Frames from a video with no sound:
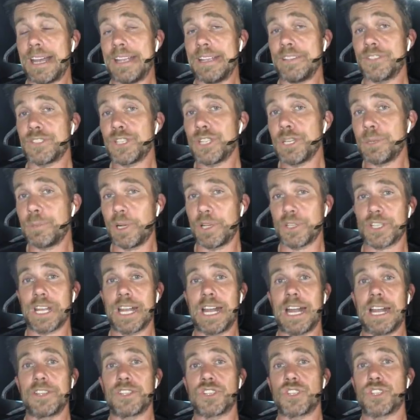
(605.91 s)
a
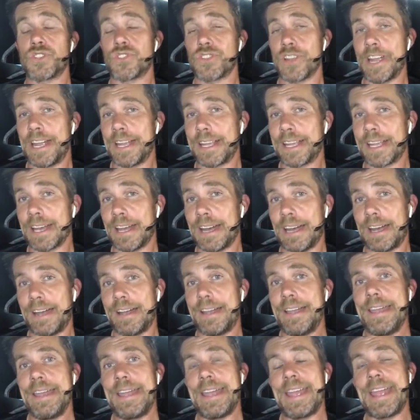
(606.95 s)
turbocharged drag car